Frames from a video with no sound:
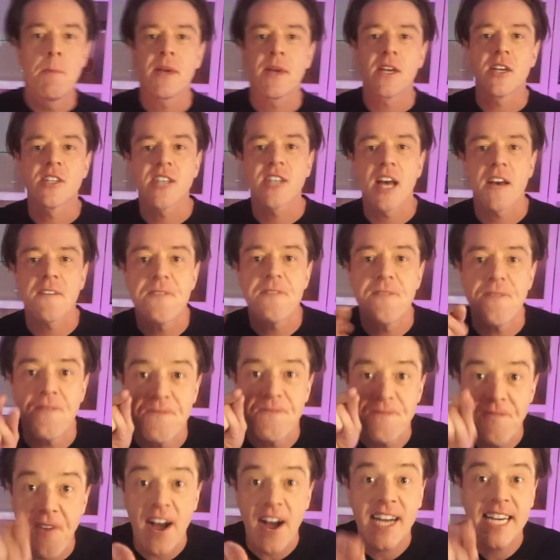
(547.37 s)
because I
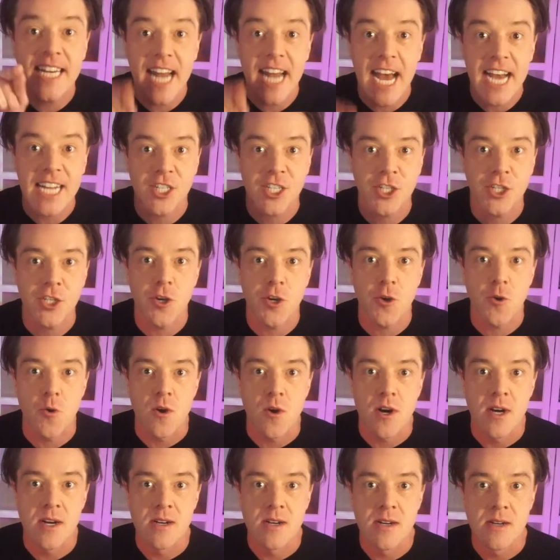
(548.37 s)
fucking hate
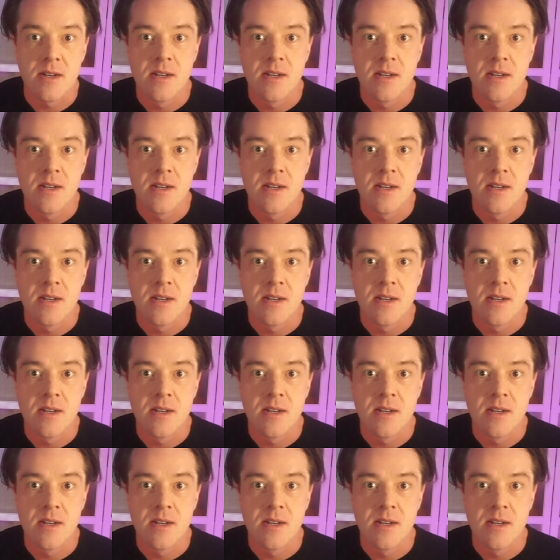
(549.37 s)
you.